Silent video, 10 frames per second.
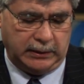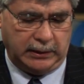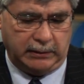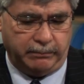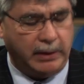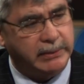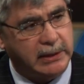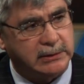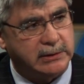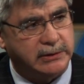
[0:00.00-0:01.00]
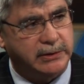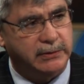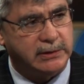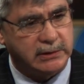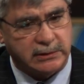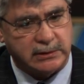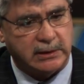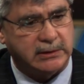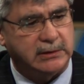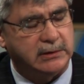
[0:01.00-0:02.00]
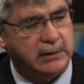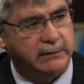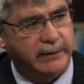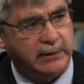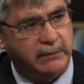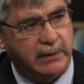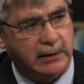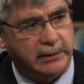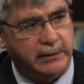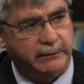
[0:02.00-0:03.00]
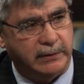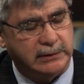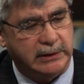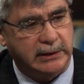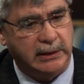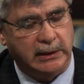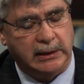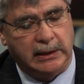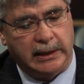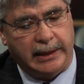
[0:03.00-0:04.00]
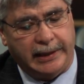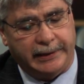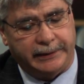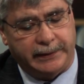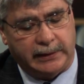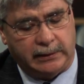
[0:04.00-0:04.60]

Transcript: in public institutions such as Vancouver Island University. And